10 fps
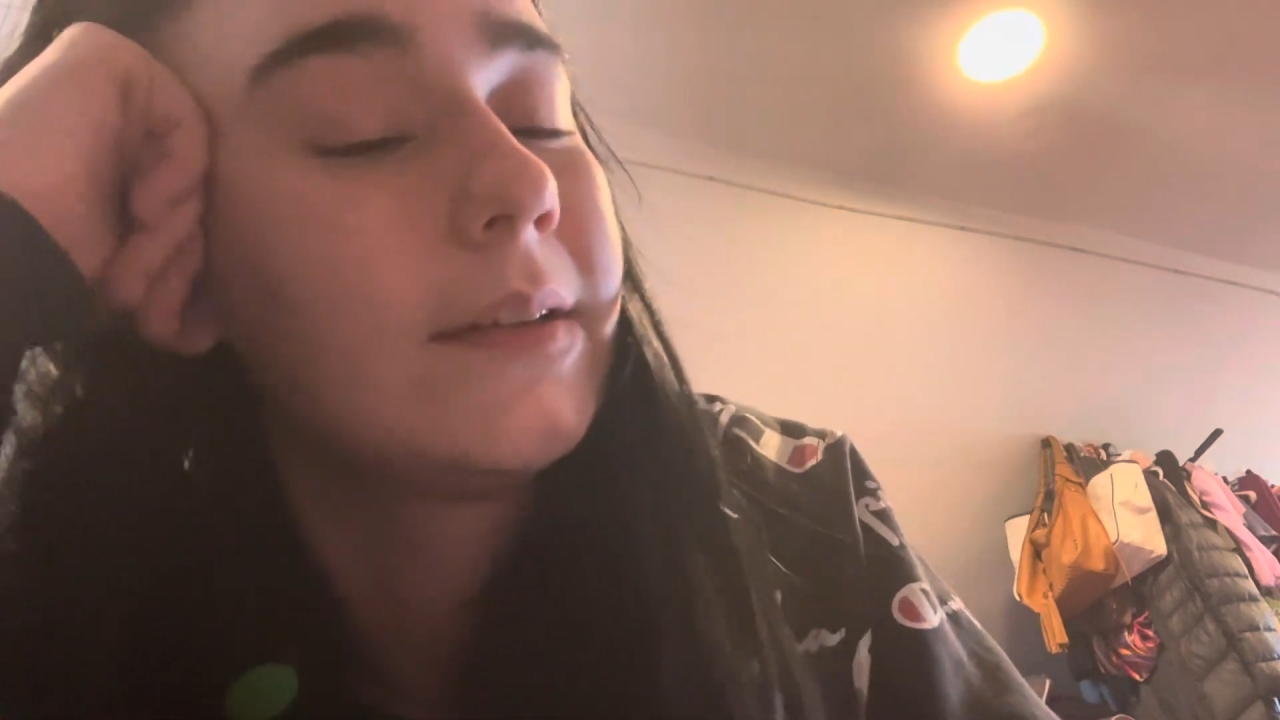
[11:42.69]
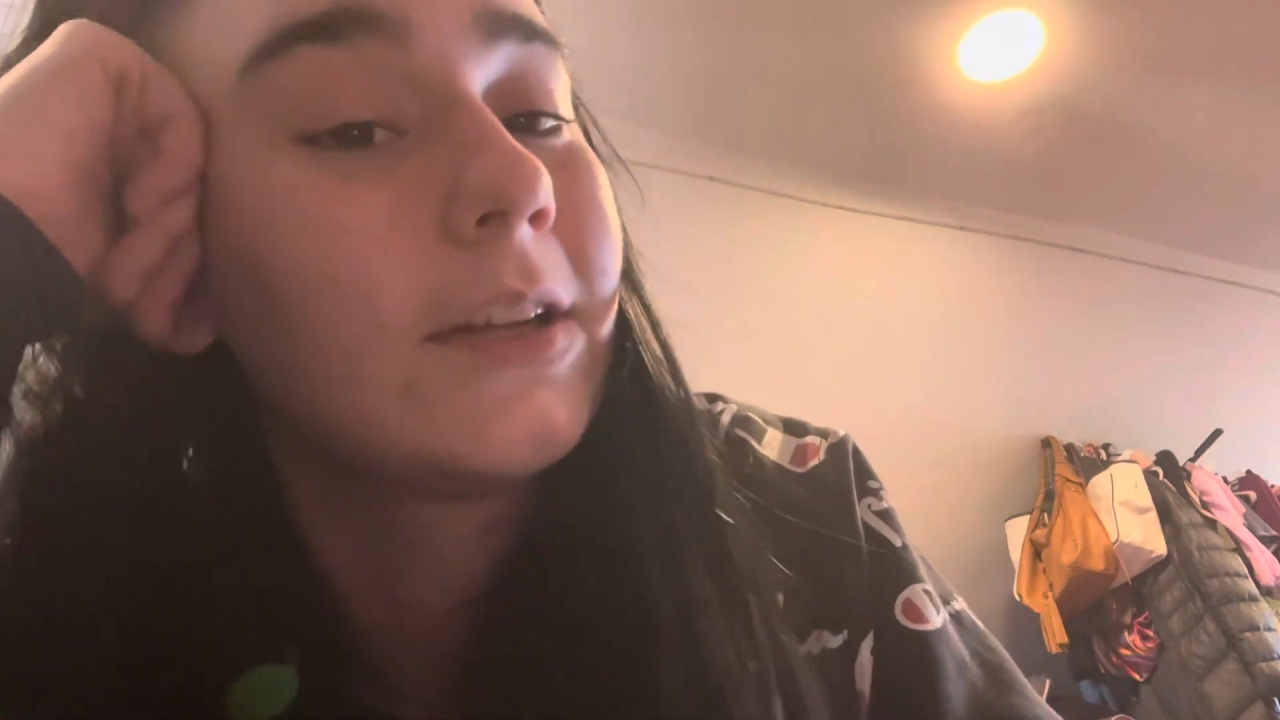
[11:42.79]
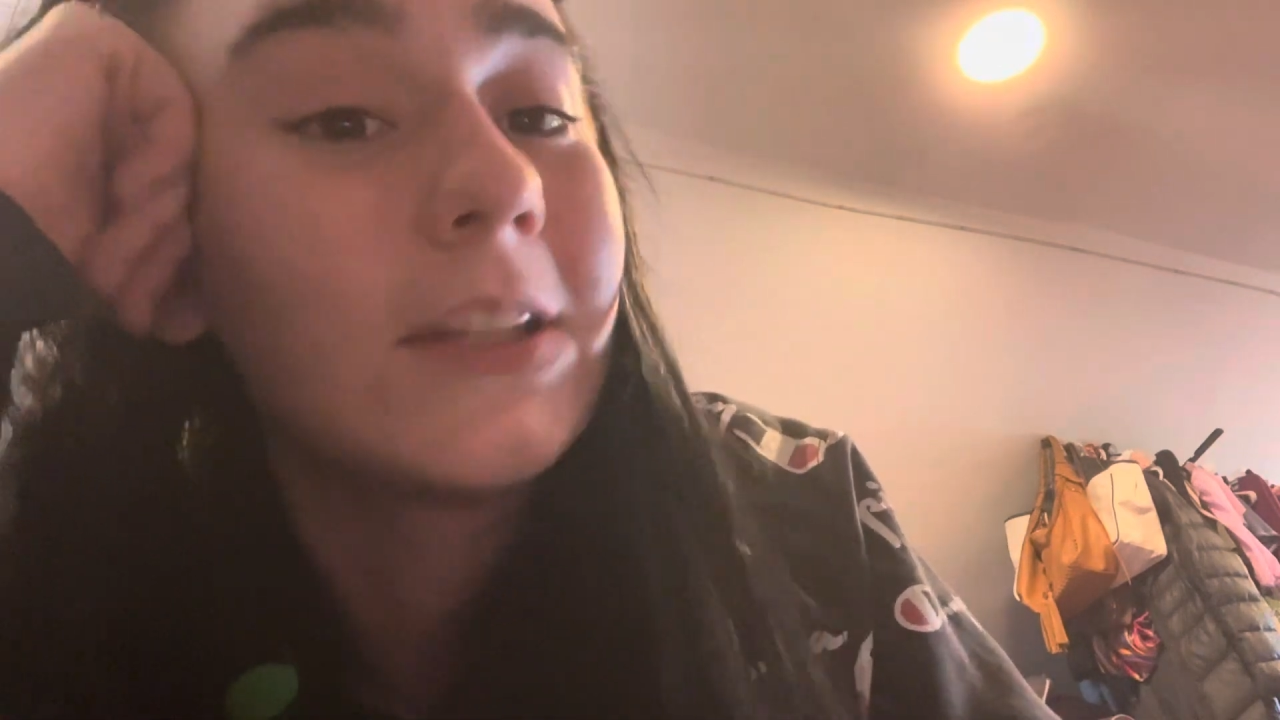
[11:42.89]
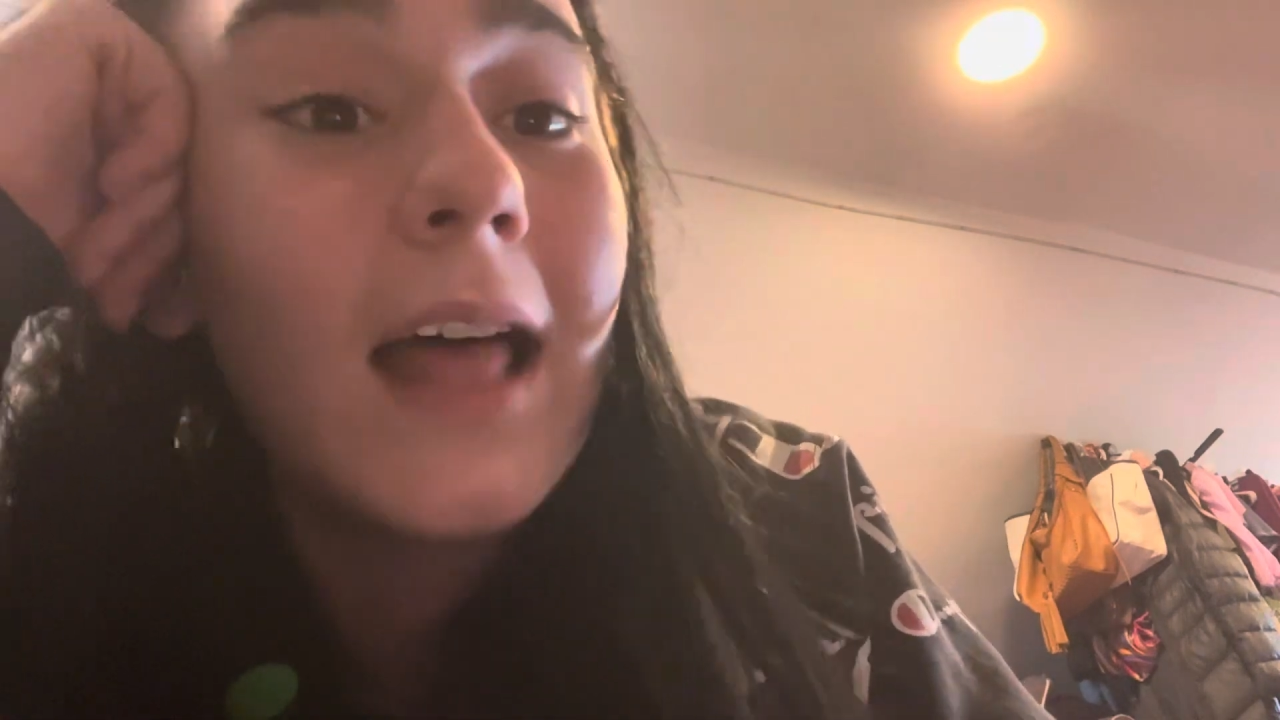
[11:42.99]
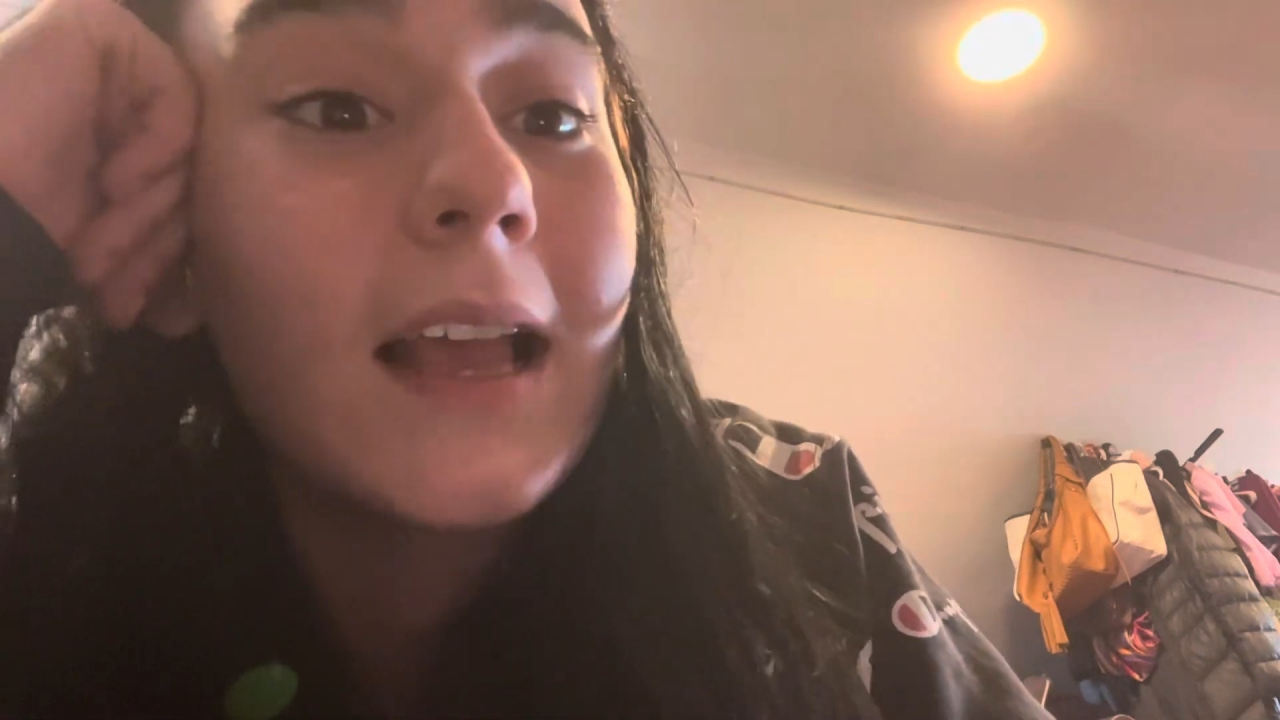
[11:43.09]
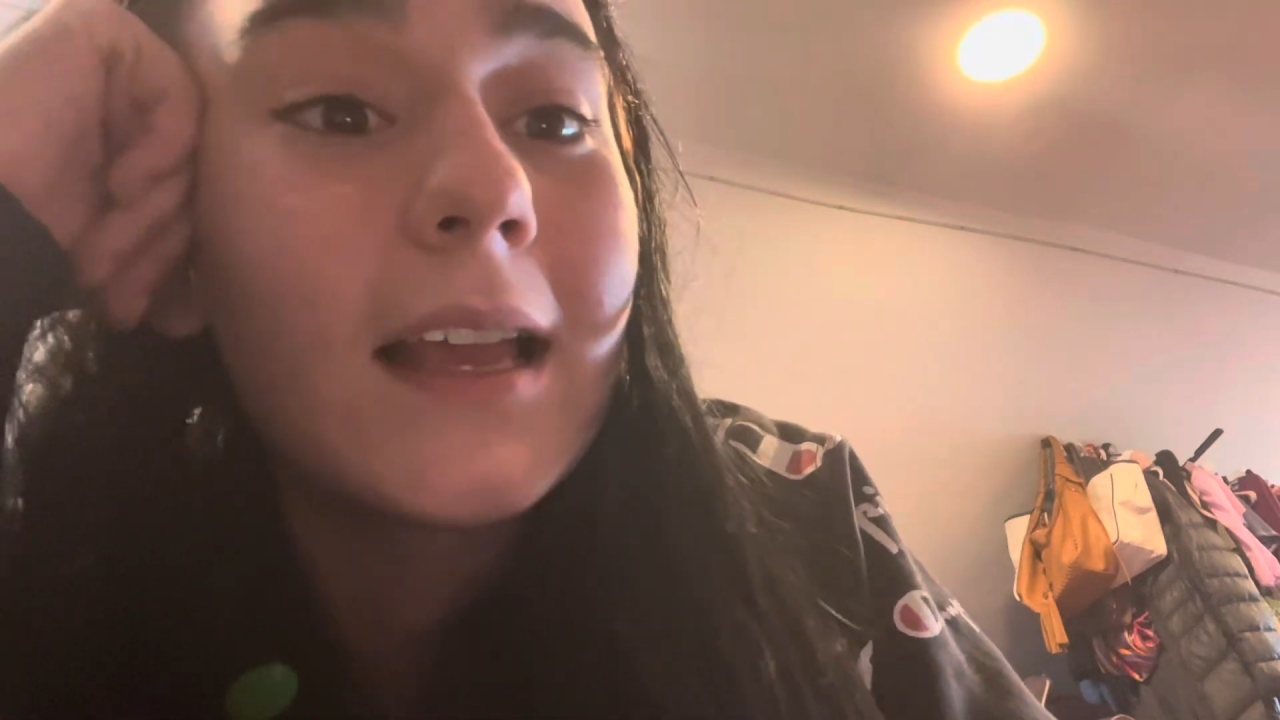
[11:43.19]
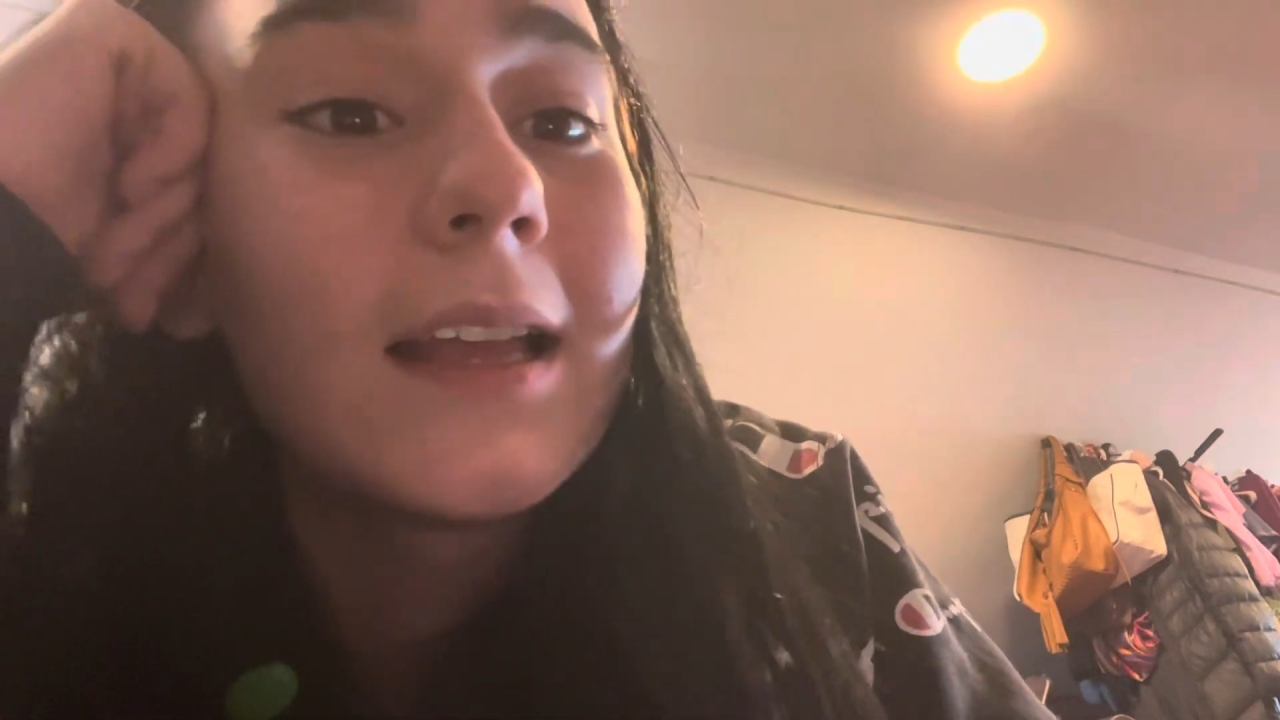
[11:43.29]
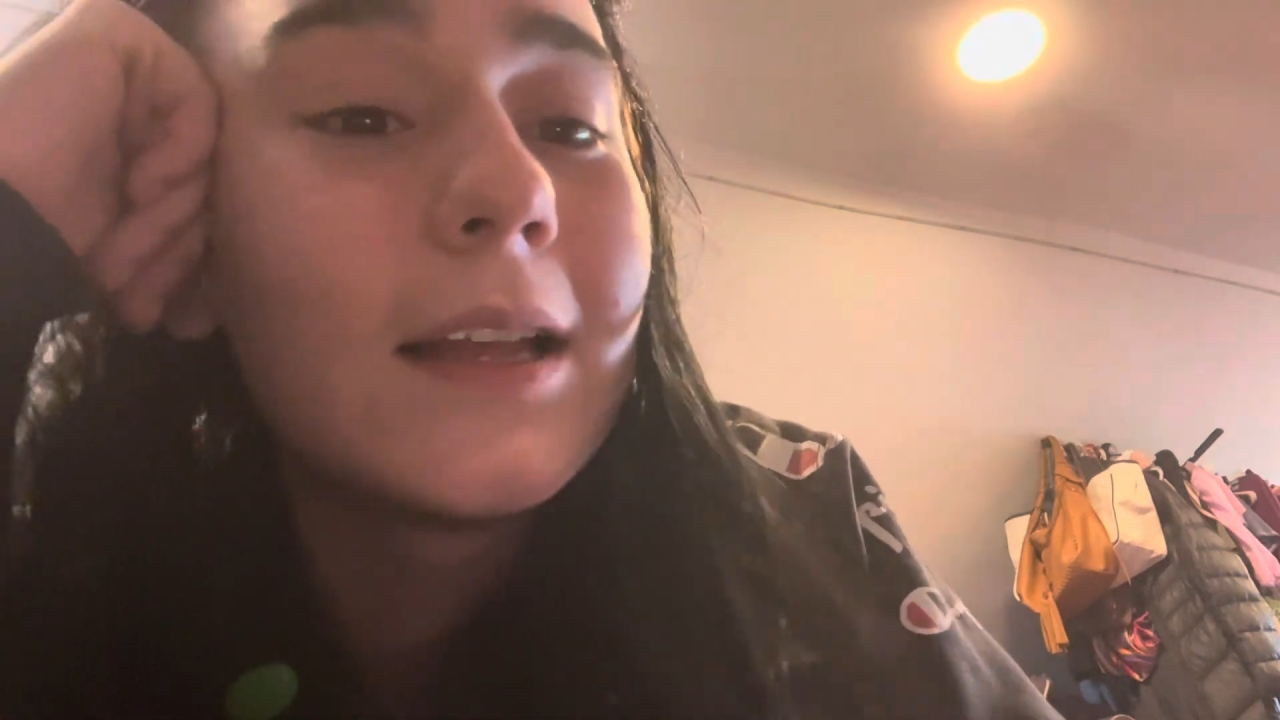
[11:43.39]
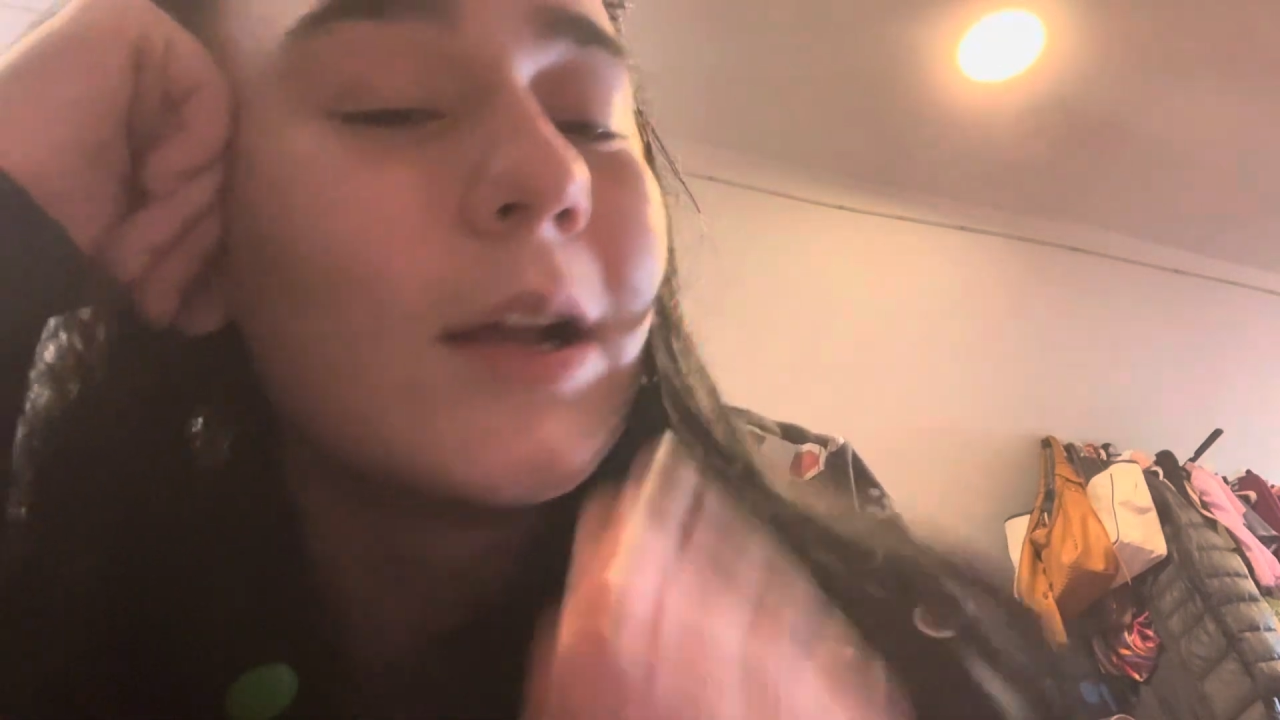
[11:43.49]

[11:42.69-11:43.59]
Good luck.